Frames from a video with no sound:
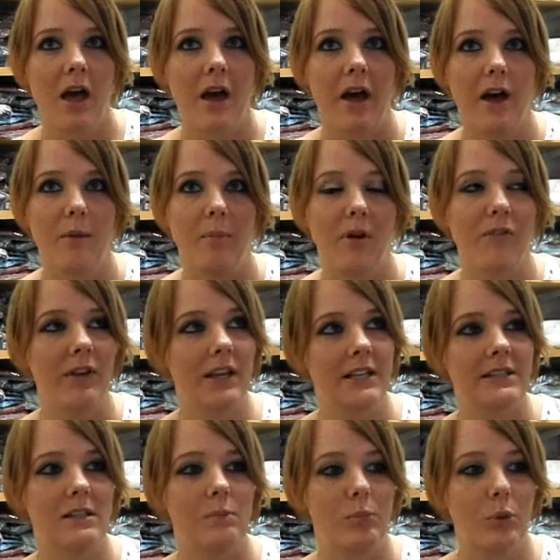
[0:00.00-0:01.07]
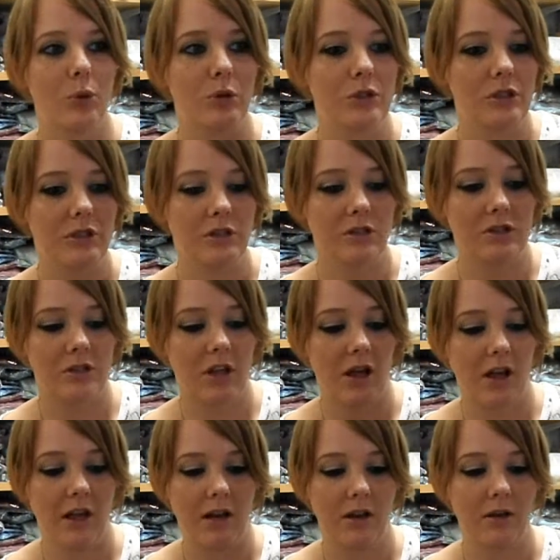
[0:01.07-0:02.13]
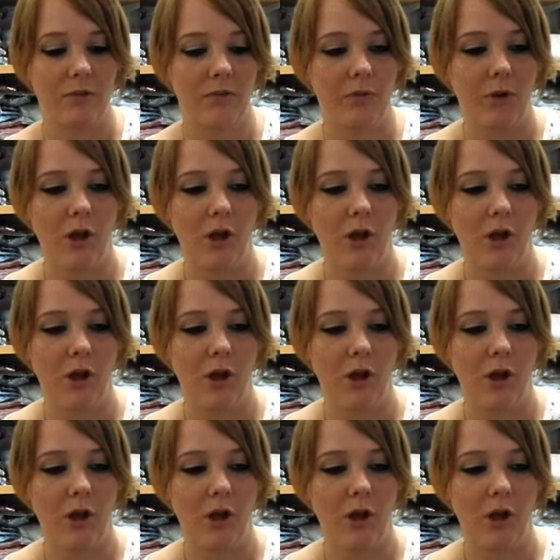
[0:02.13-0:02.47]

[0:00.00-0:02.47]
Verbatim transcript: um, I think it's important to kind of